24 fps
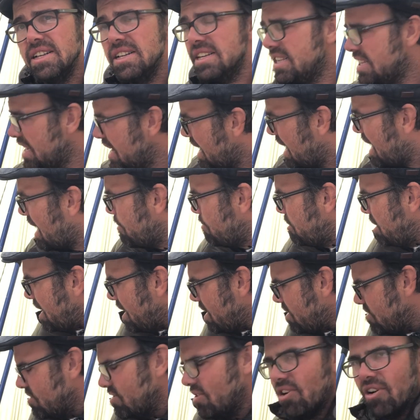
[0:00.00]
yeah, I mean, I
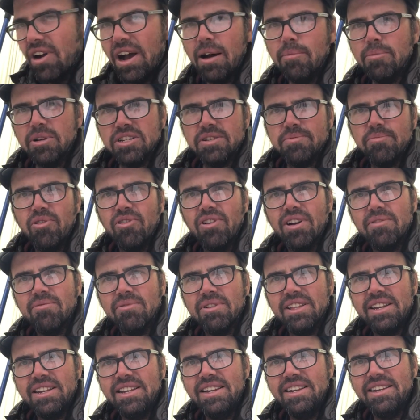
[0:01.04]
don't know how much more I
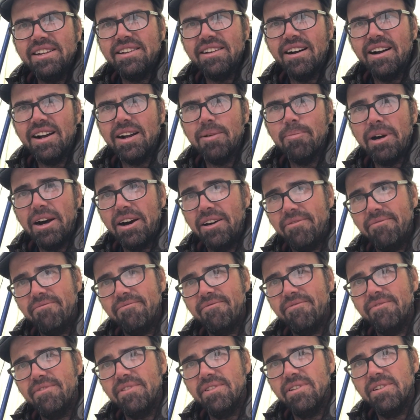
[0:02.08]
really need to talk about
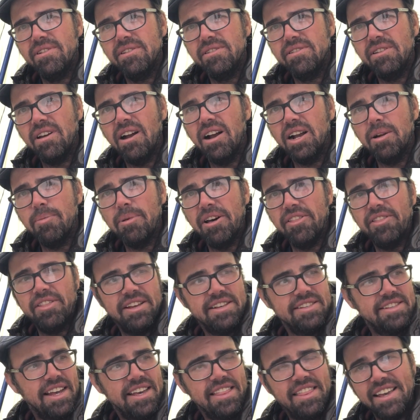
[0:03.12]

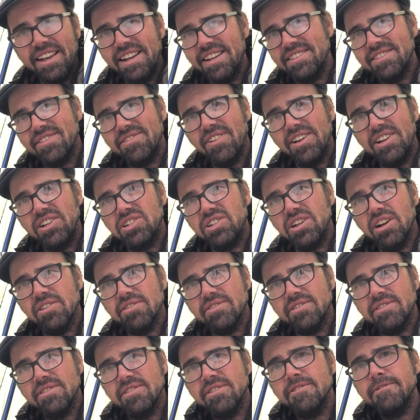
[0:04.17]
this. I think it's a great
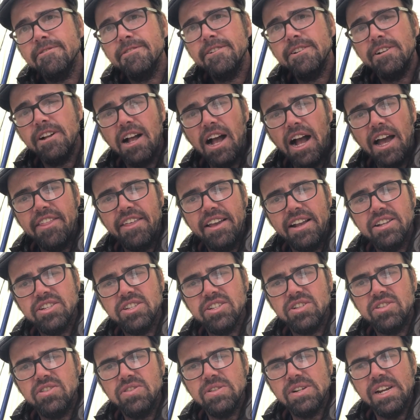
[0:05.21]
shelter. I think it's
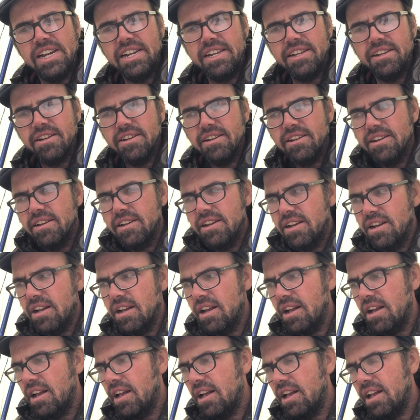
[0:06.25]
a great
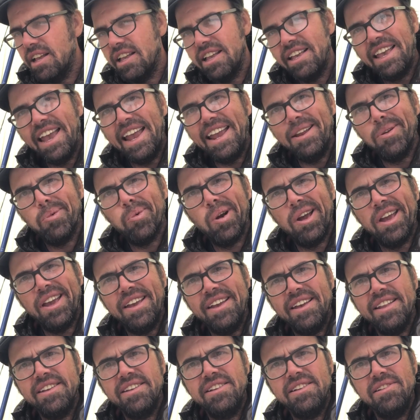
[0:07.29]

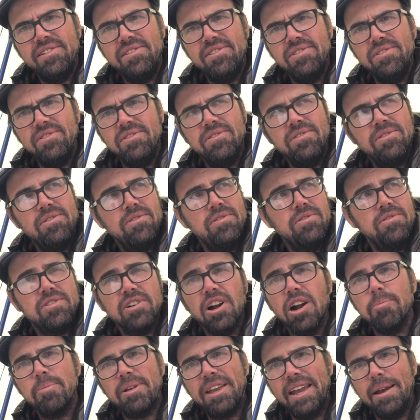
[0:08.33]
gateway into
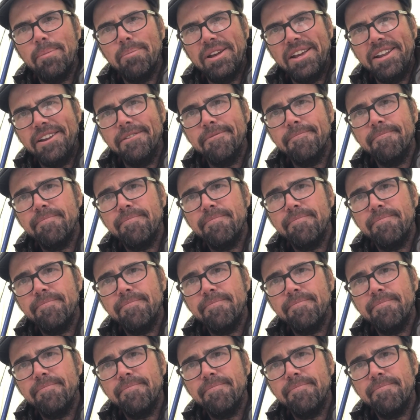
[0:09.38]
tarp camping.